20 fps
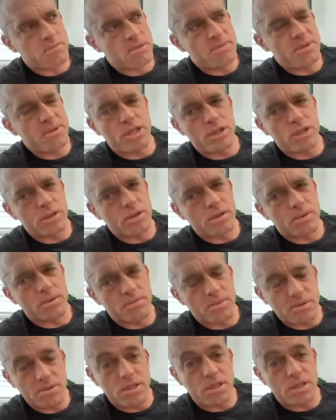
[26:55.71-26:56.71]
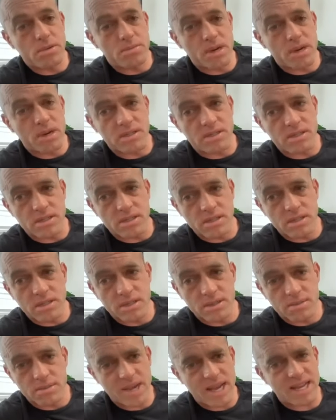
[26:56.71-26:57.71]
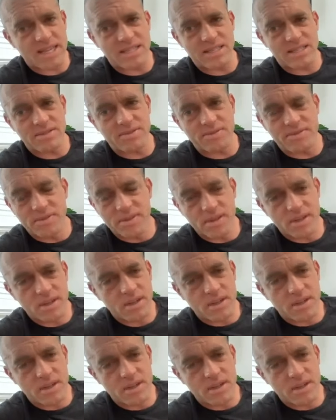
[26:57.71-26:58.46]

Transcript: maybe two, maybe two months. Massive